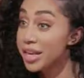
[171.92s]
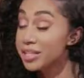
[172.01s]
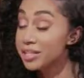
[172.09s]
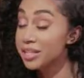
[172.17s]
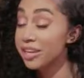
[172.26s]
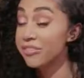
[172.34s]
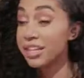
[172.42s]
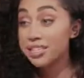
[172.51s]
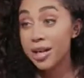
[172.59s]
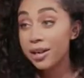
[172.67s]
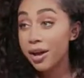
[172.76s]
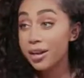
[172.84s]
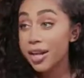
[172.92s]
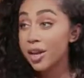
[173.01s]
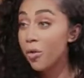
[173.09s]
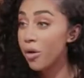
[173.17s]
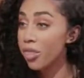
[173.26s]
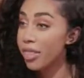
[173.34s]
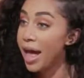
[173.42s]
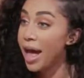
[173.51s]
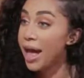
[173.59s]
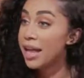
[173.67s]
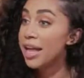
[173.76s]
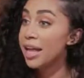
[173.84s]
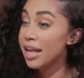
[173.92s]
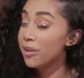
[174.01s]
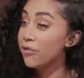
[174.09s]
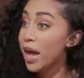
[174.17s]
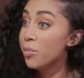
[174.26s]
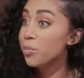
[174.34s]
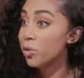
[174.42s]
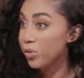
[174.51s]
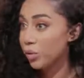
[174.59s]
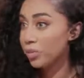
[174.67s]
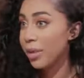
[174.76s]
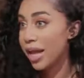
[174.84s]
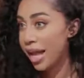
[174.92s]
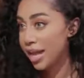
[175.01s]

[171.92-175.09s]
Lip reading: this if I suck on it, or that if I move it with my